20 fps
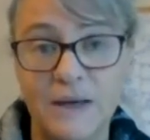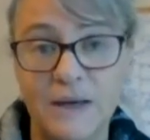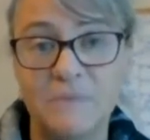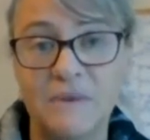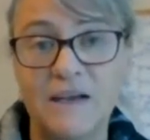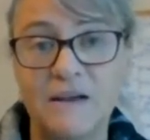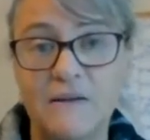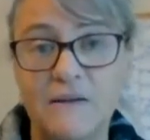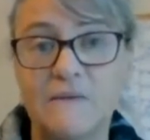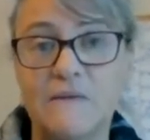
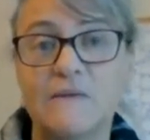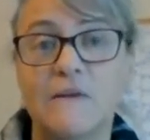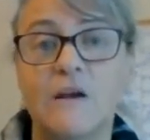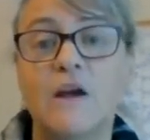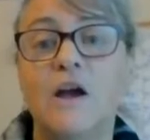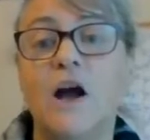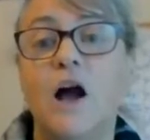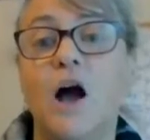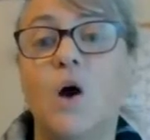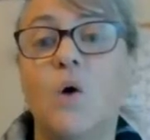minutes
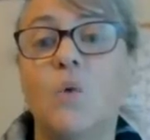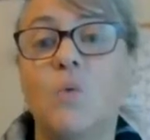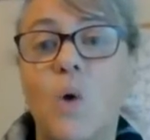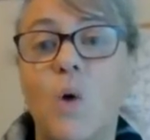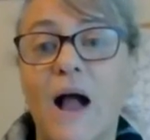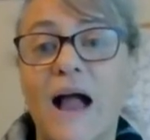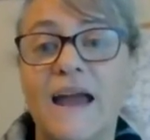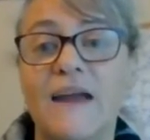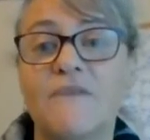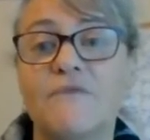
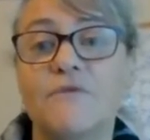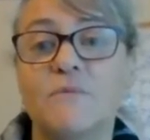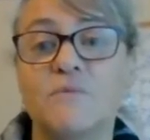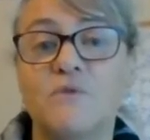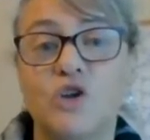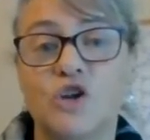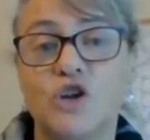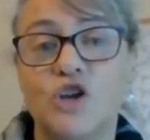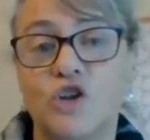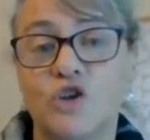away from
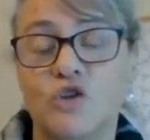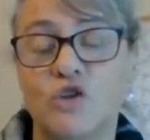your